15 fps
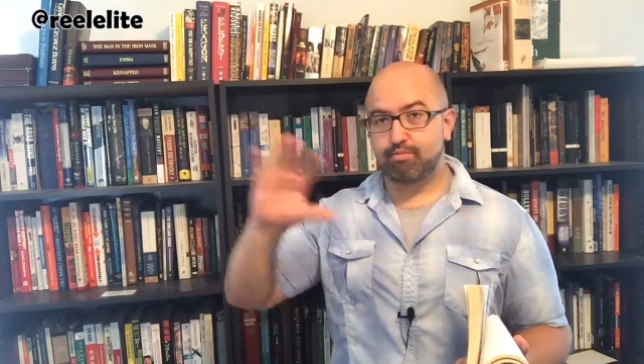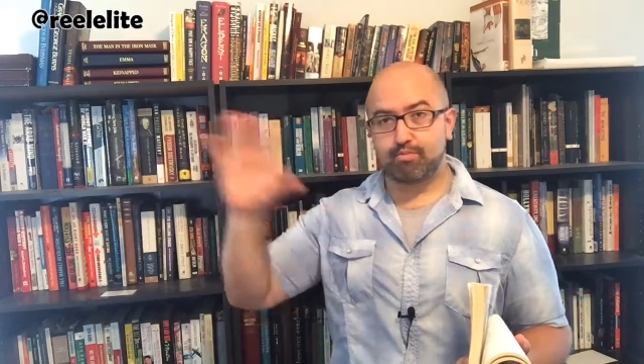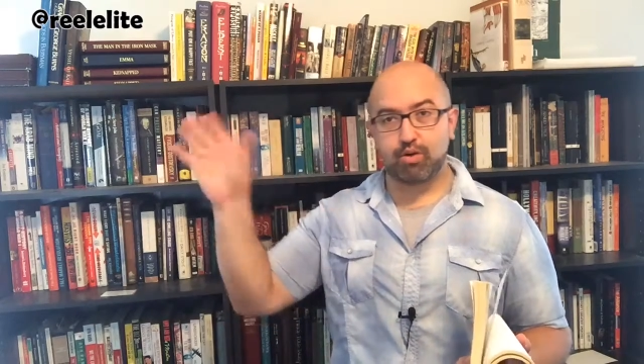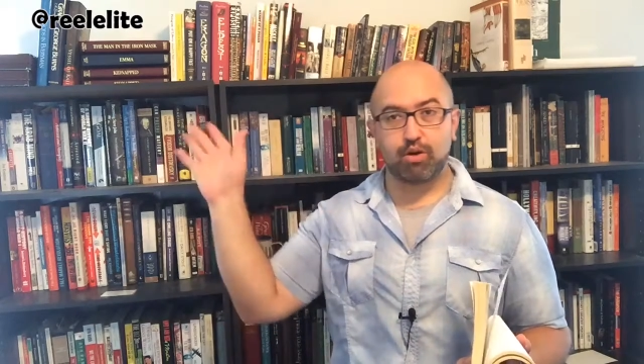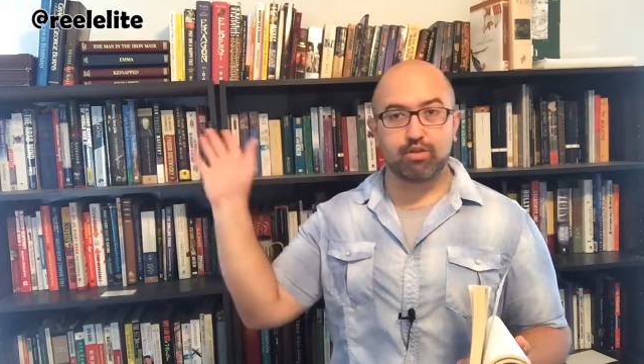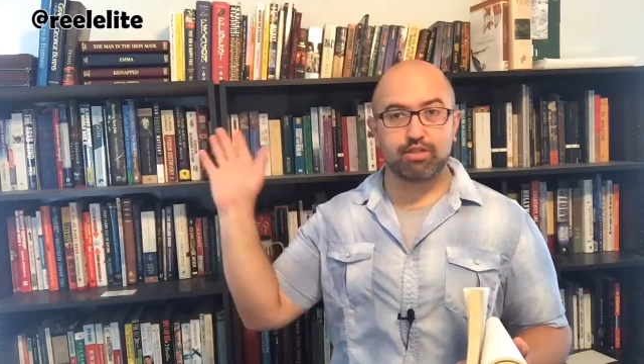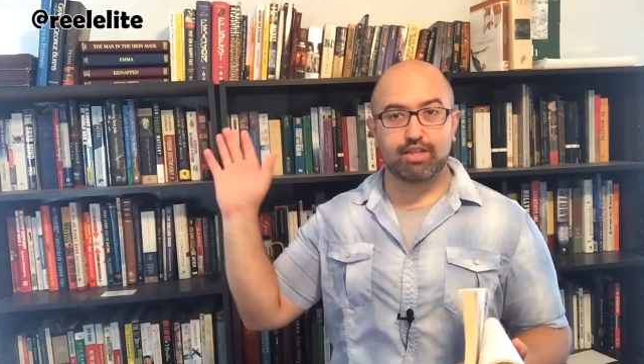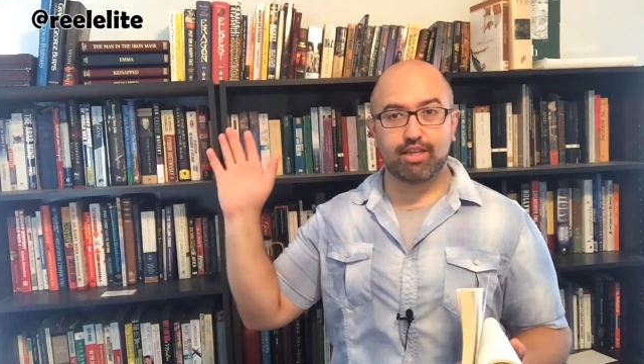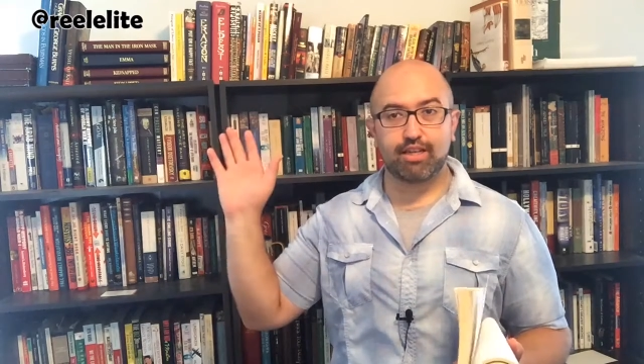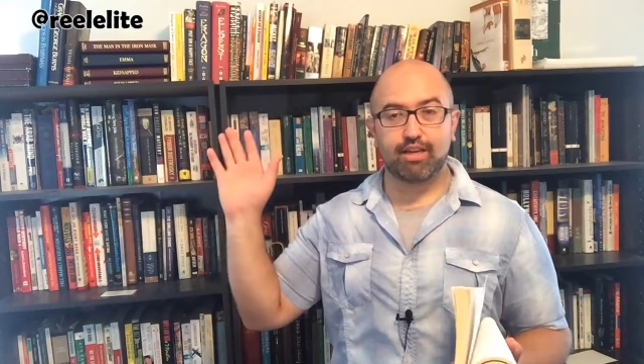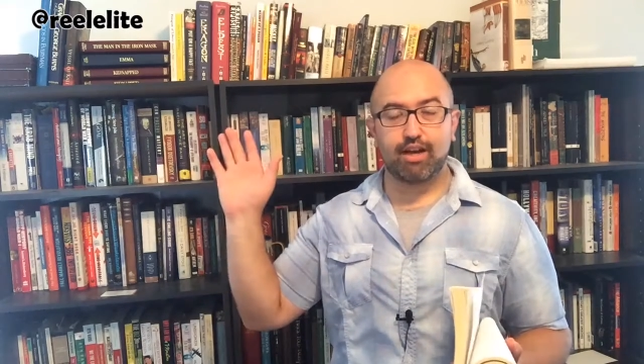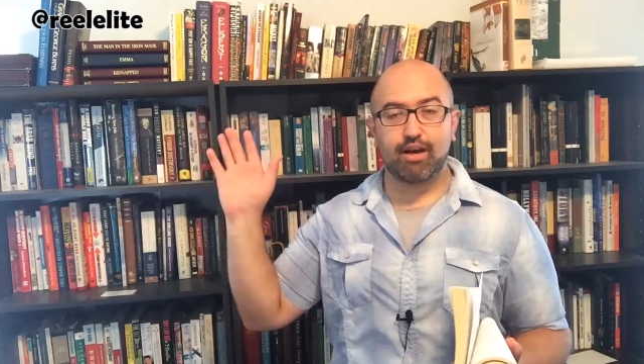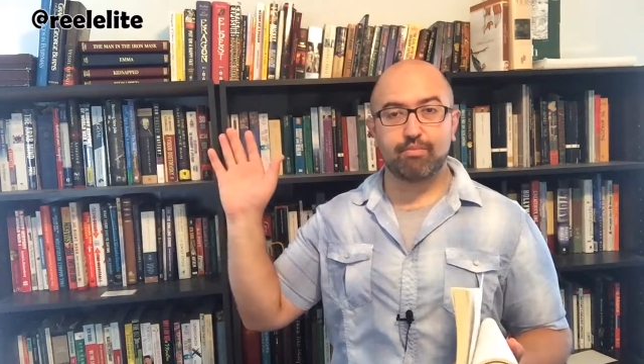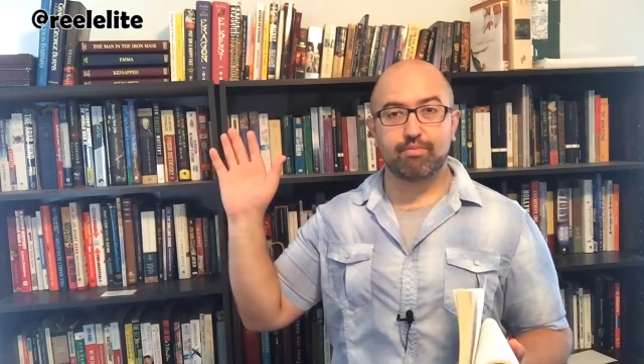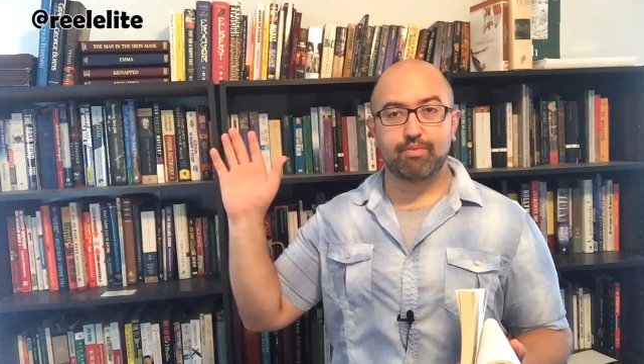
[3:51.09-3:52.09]
posting
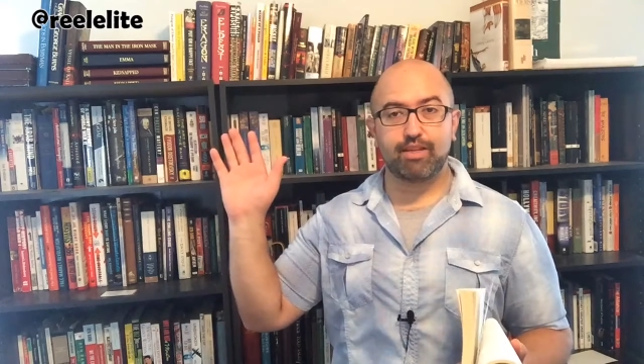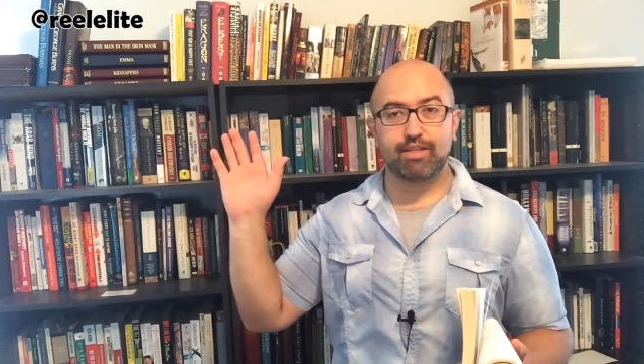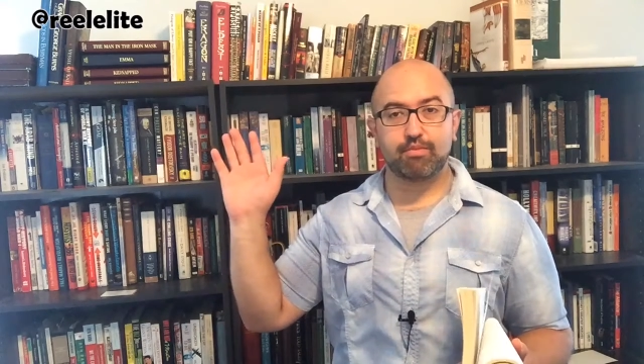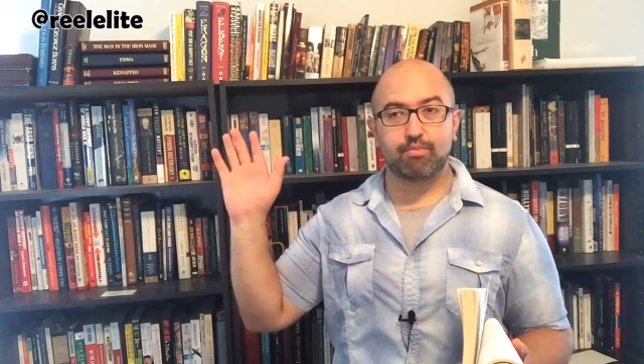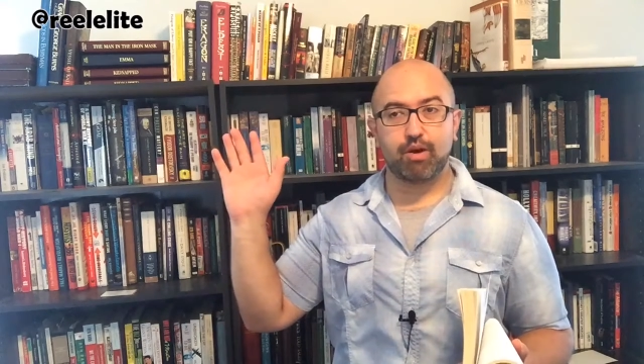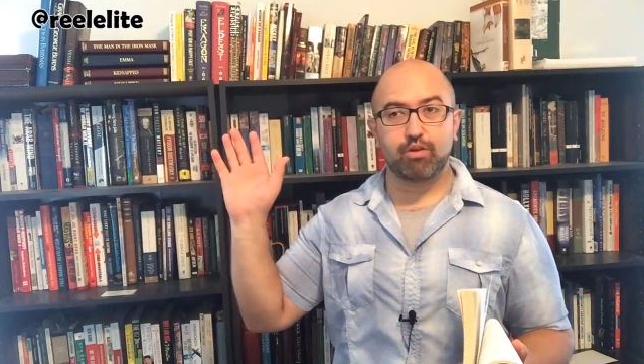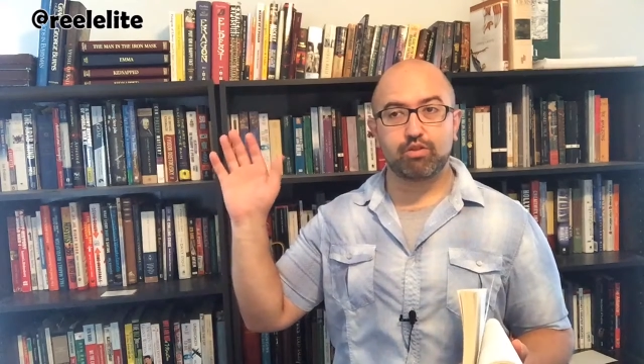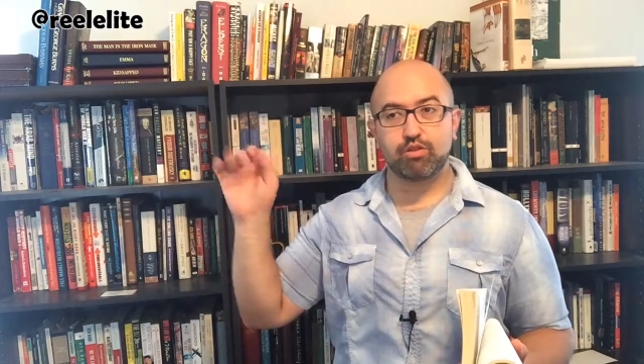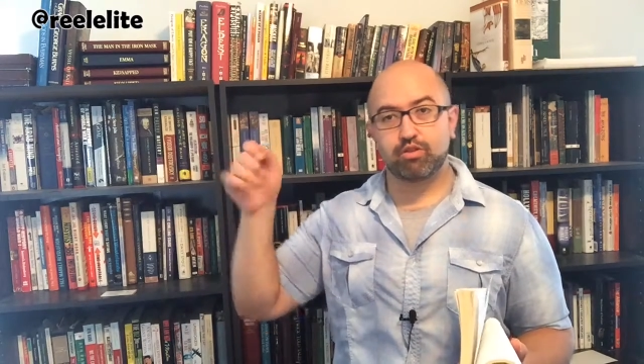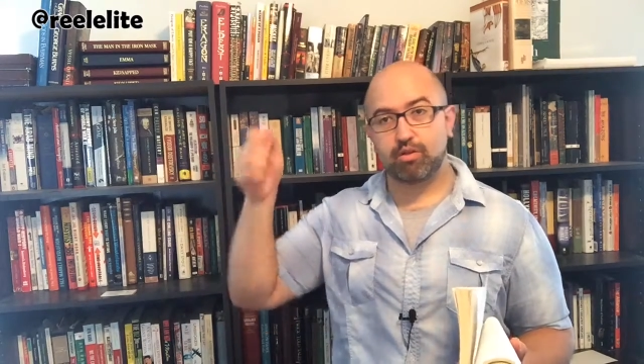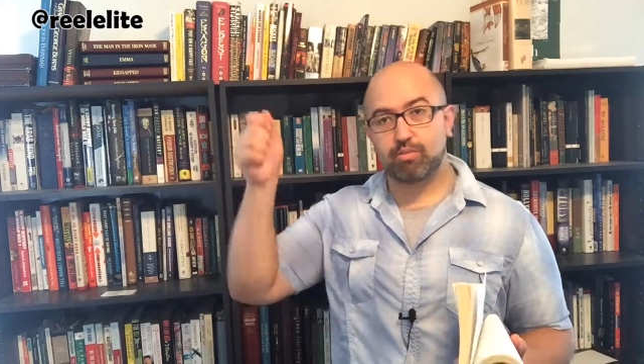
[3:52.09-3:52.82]
up these posters